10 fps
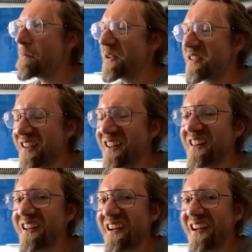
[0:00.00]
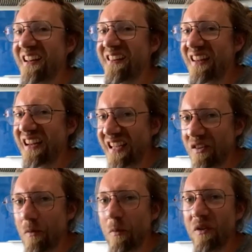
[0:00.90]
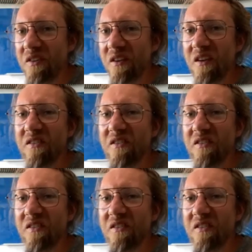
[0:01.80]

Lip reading: but still, they get the point.